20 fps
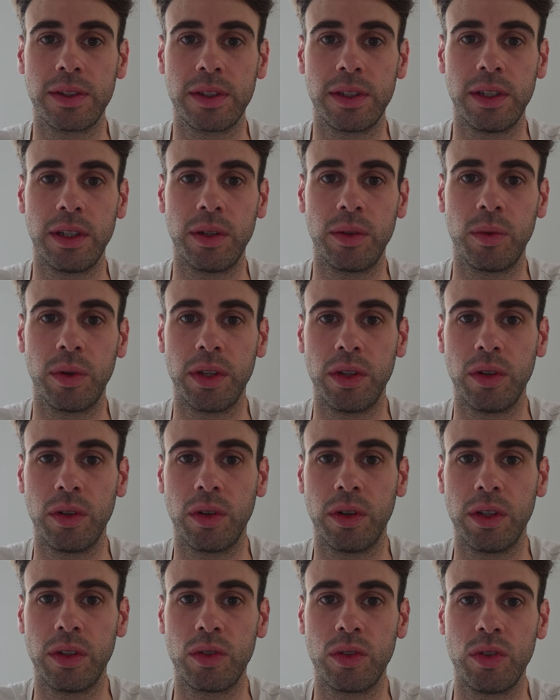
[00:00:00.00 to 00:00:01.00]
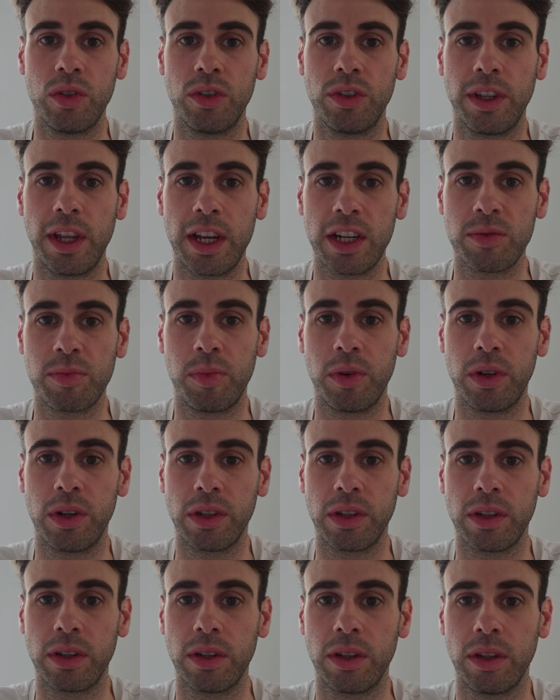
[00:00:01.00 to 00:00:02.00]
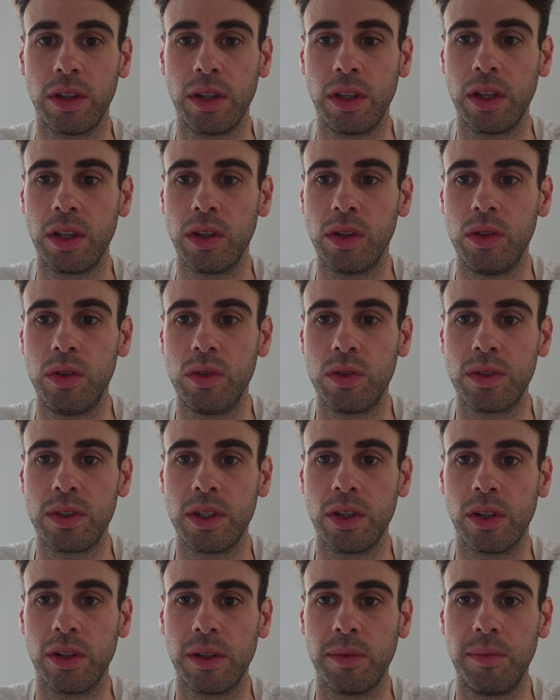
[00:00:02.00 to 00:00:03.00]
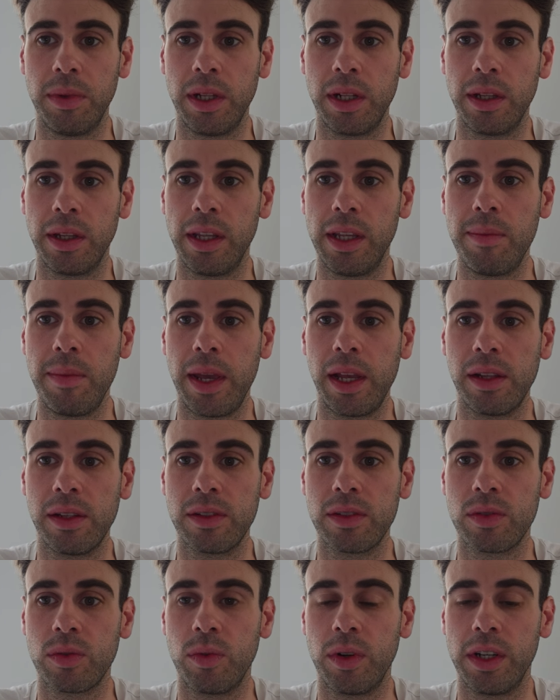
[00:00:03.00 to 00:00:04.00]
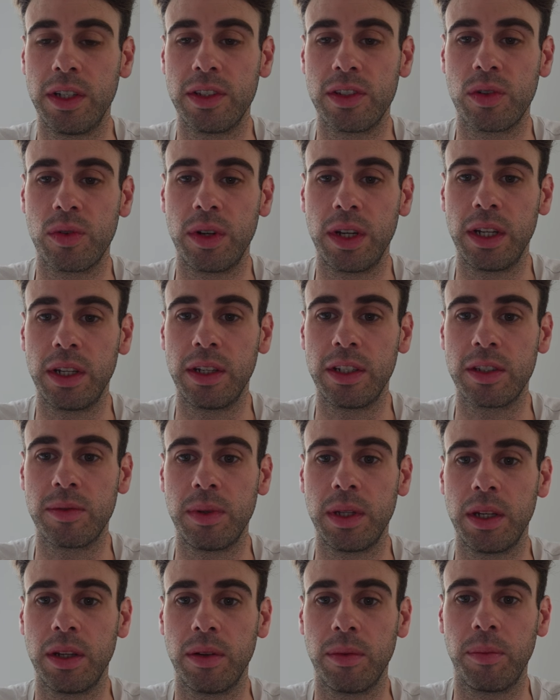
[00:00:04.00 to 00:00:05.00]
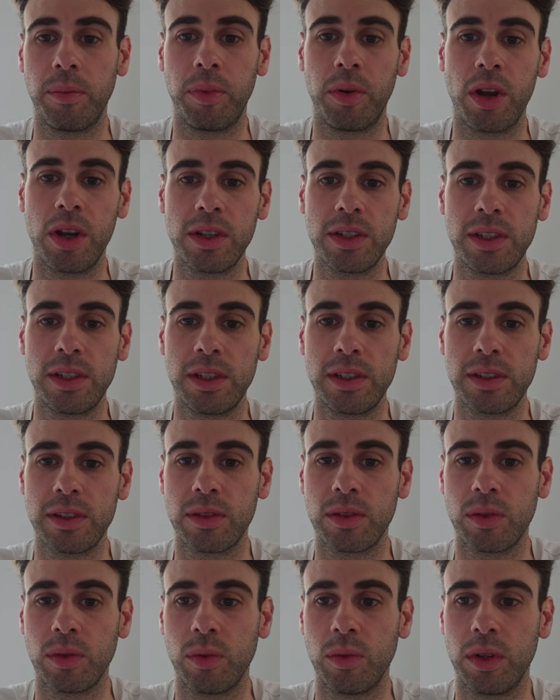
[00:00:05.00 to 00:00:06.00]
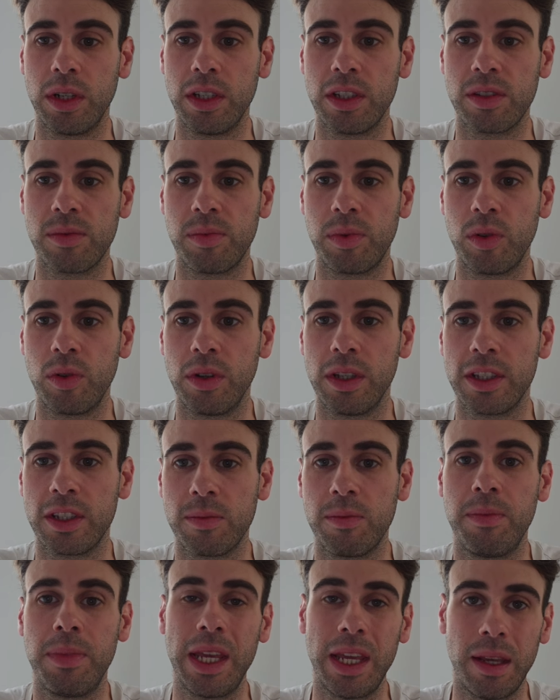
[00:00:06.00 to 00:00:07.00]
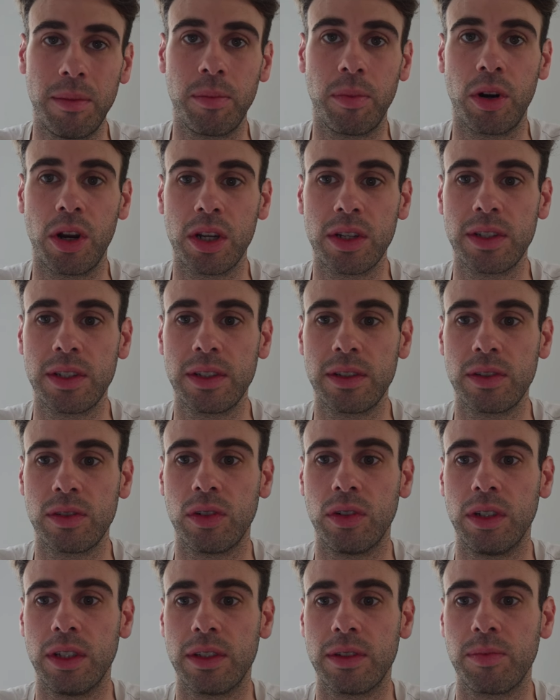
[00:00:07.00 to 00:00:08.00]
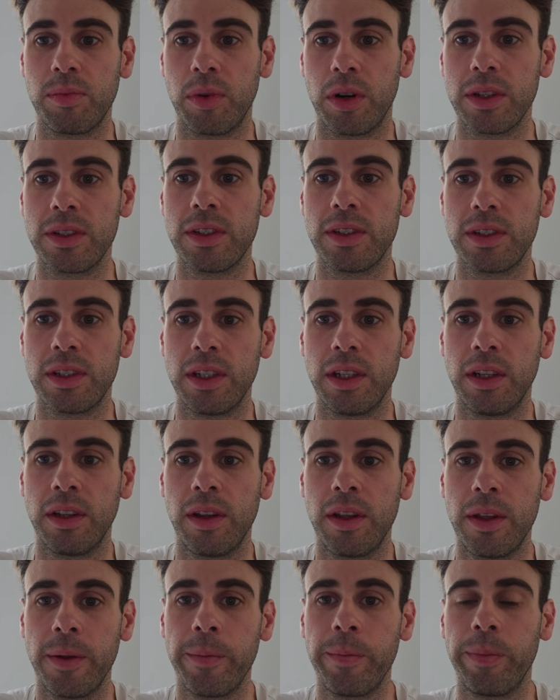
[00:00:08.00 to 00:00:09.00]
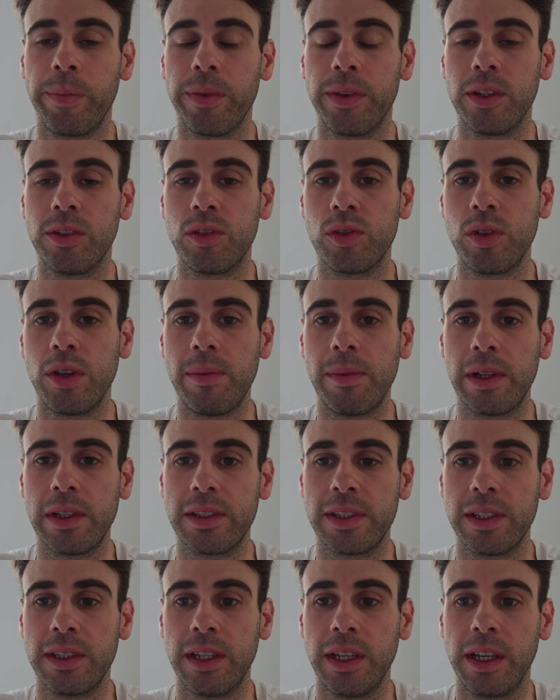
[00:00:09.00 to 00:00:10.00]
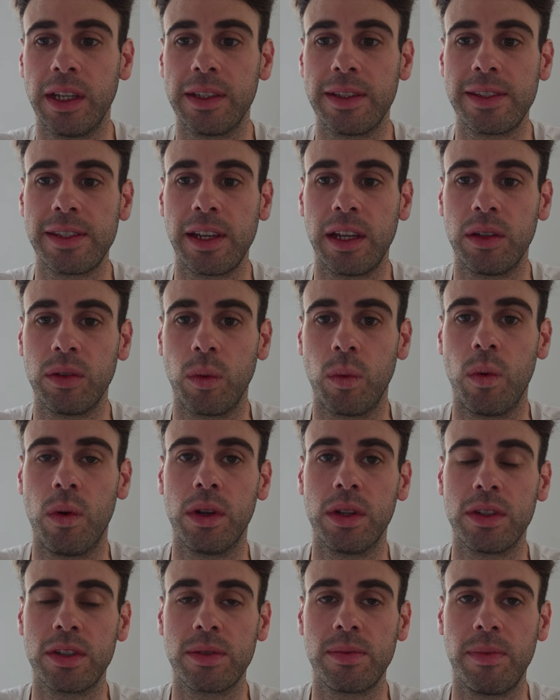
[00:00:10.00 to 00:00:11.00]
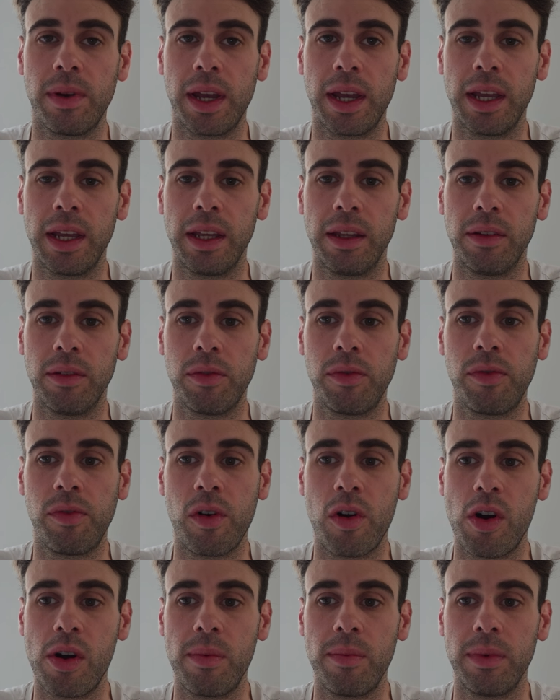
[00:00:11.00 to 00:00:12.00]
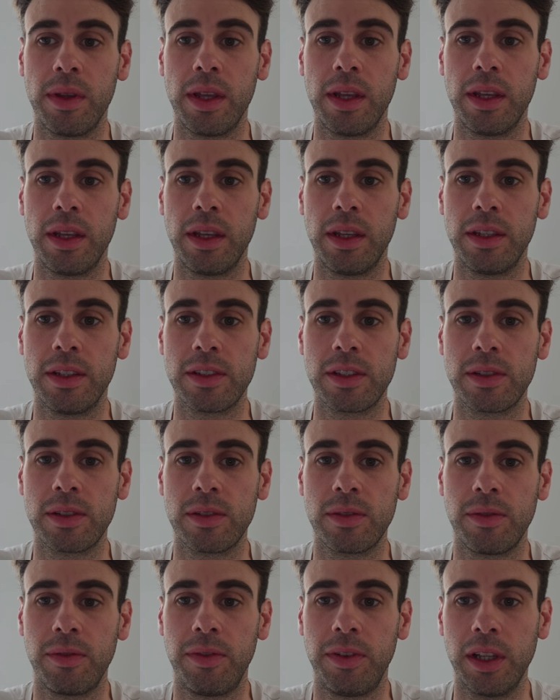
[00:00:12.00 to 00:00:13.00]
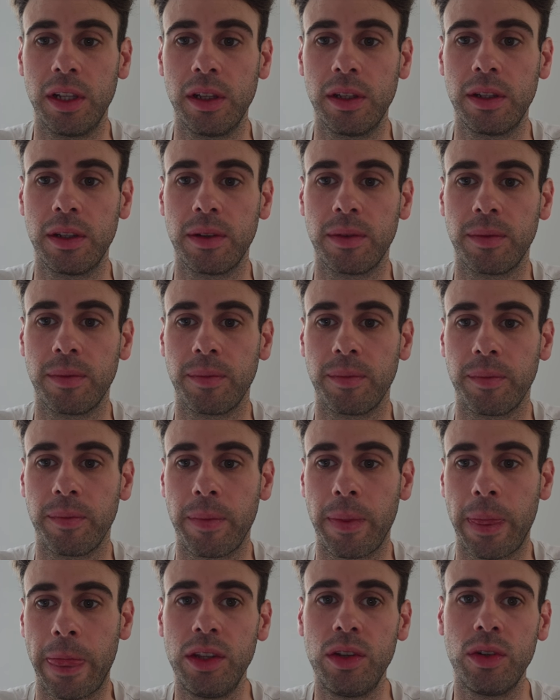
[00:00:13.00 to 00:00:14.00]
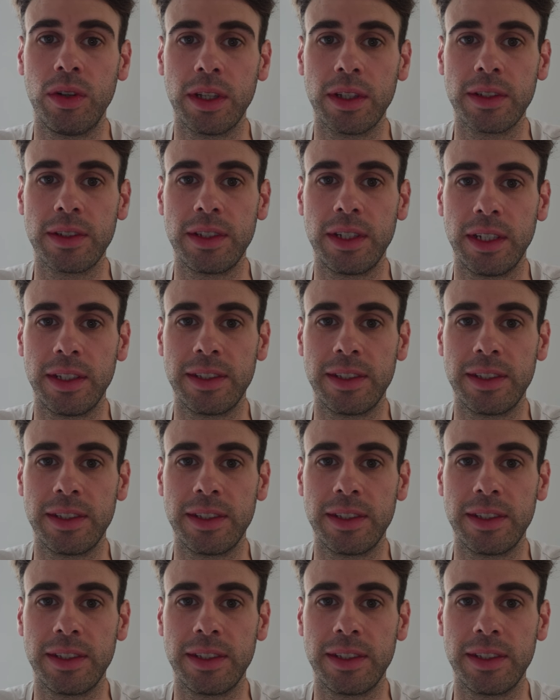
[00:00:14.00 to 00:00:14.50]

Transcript: see when you go into your dashboard, you see all the emails. When it's green, it's been processed. When it's blue, it's being processed. So it's processing the 2 emails that they get sent once my form is filled. And you can see